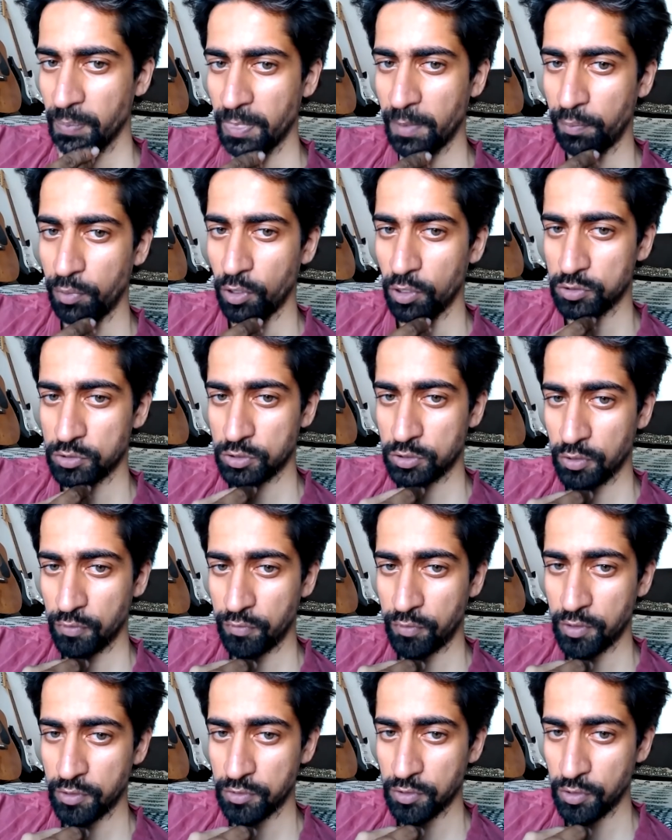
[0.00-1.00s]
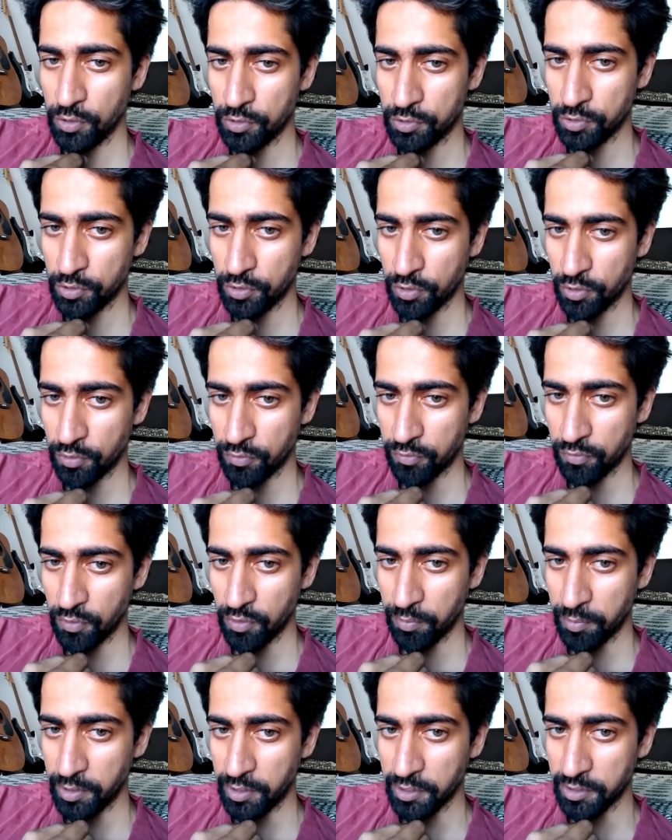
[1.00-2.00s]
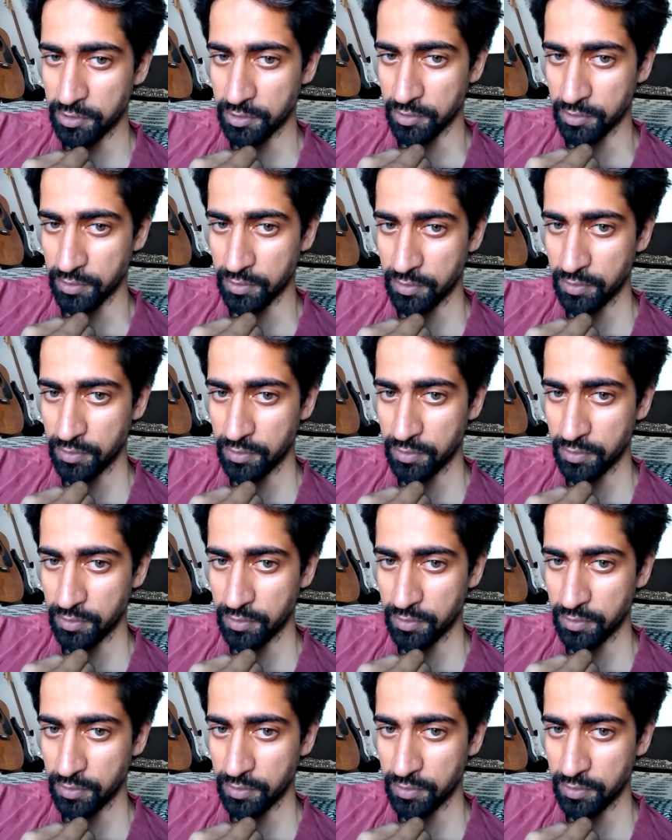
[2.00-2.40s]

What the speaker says: the process of dissolution of limitation.